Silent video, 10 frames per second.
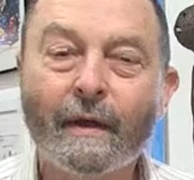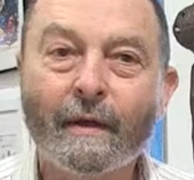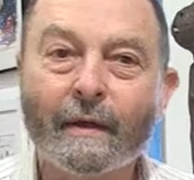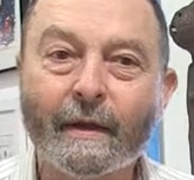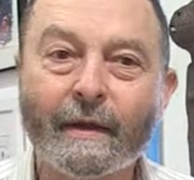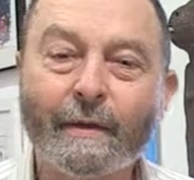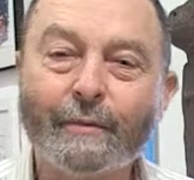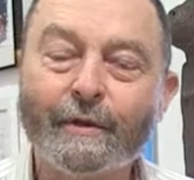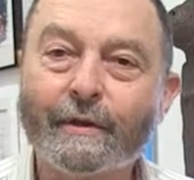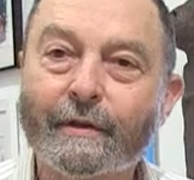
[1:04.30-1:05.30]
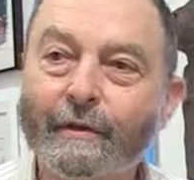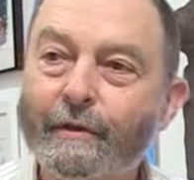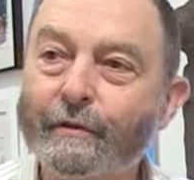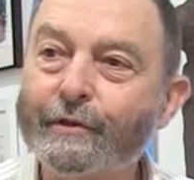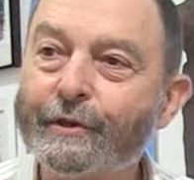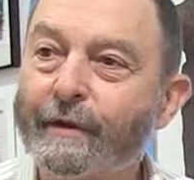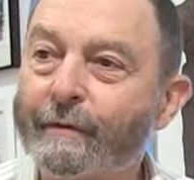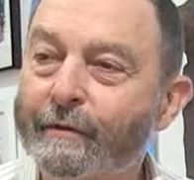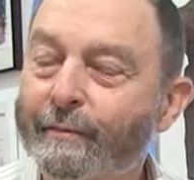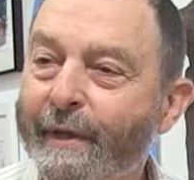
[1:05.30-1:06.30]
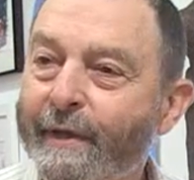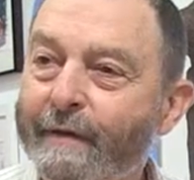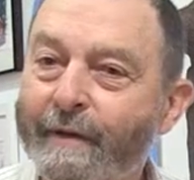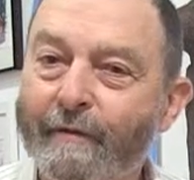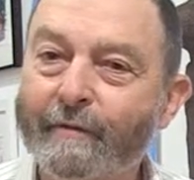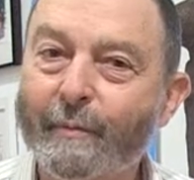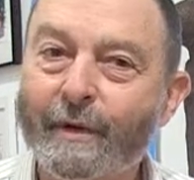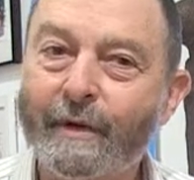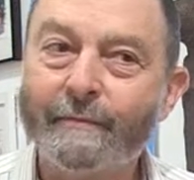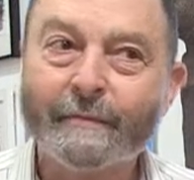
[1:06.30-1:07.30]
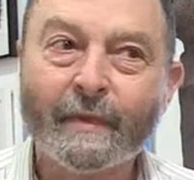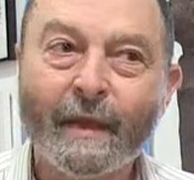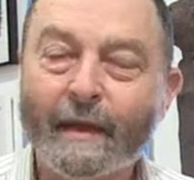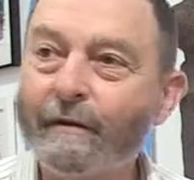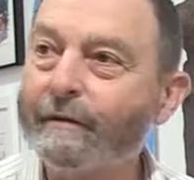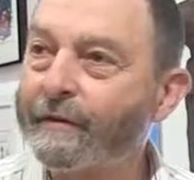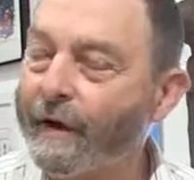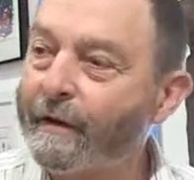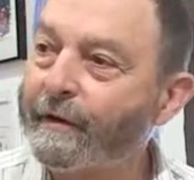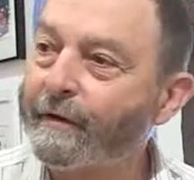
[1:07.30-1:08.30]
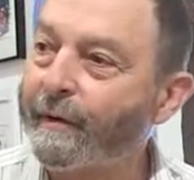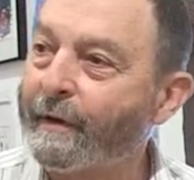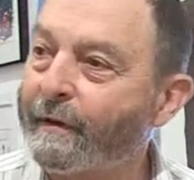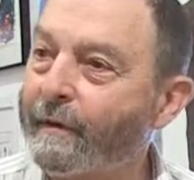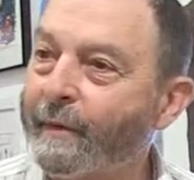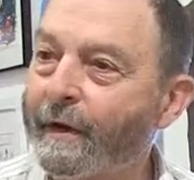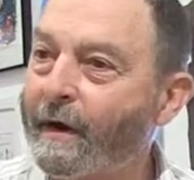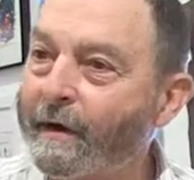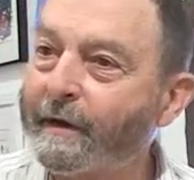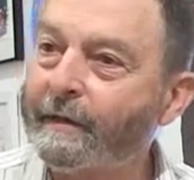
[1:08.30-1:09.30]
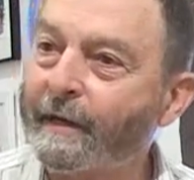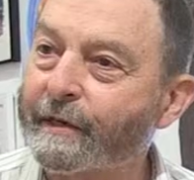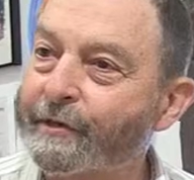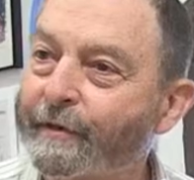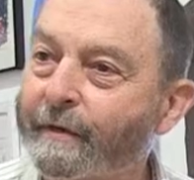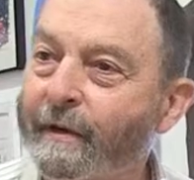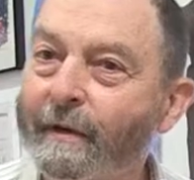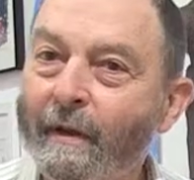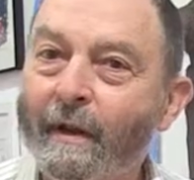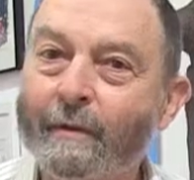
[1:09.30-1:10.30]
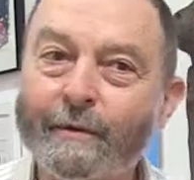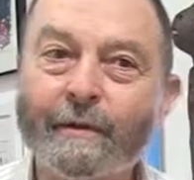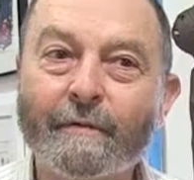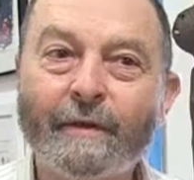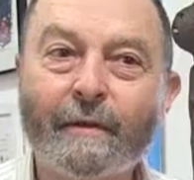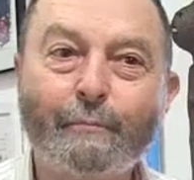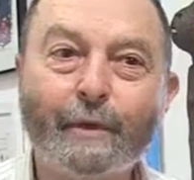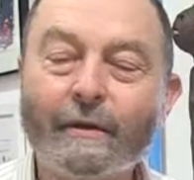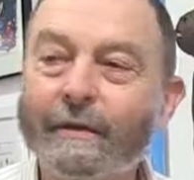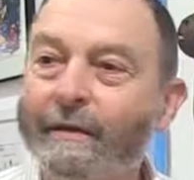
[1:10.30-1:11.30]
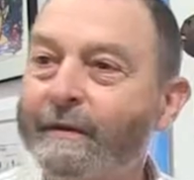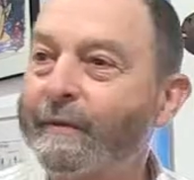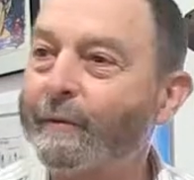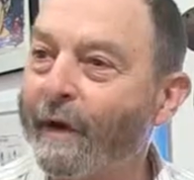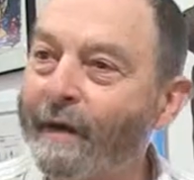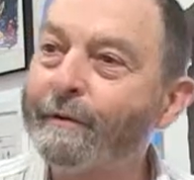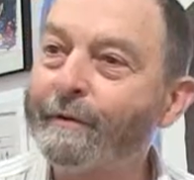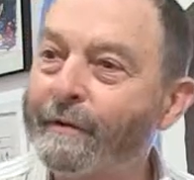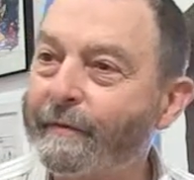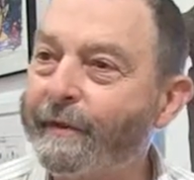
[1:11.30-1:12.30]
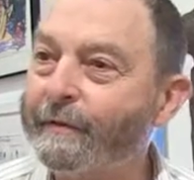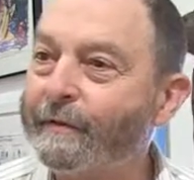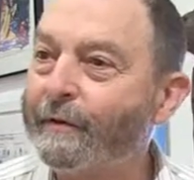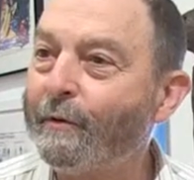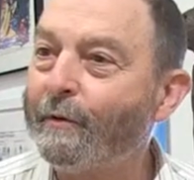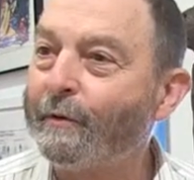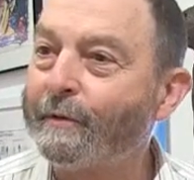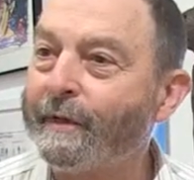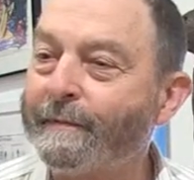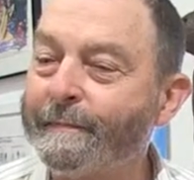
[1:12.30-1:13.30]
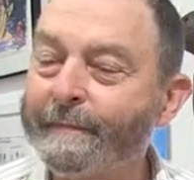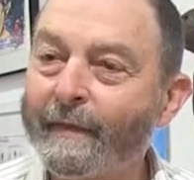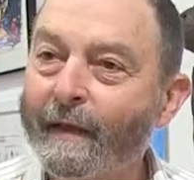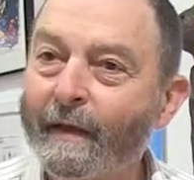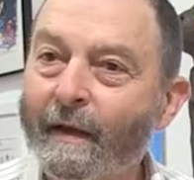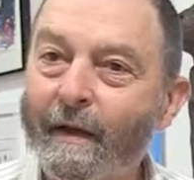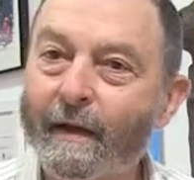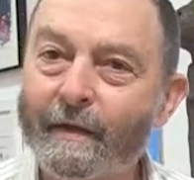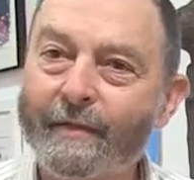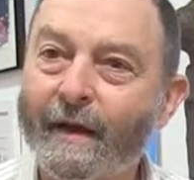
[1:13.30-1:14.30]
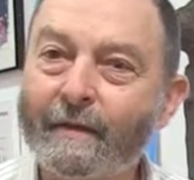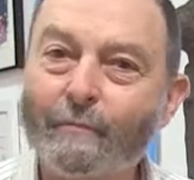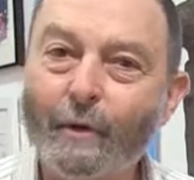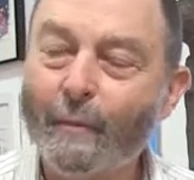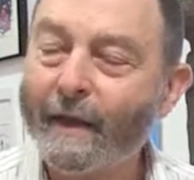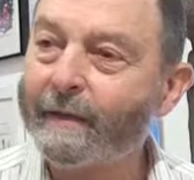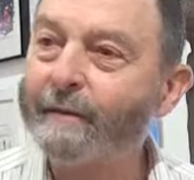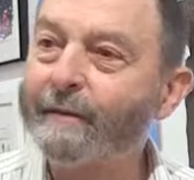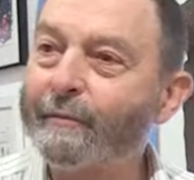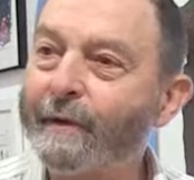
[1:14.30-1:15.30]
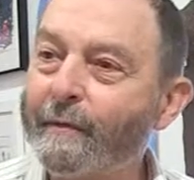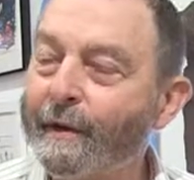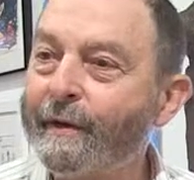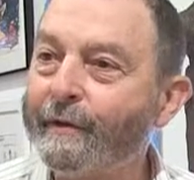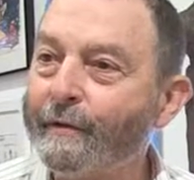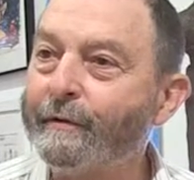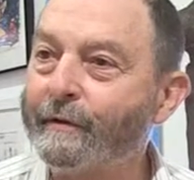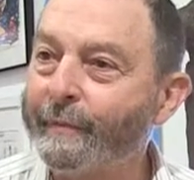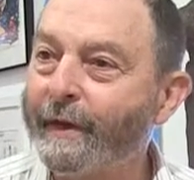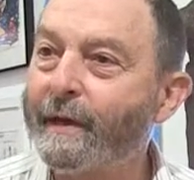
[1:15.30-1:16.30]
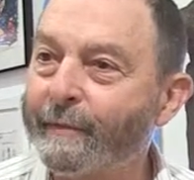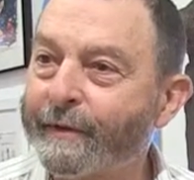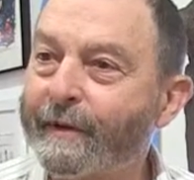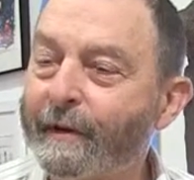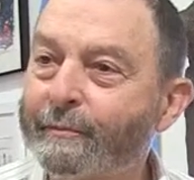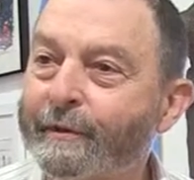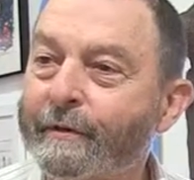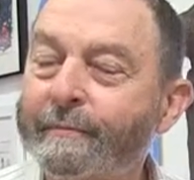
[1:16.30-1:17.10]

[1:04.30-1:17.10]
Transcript: And I came to the conclusion it was because everybody had all this art around them and architecture, and I was living in buildings that were hundreds of years old, and I thought, oh man, this is what I want to do, is become a sculptor.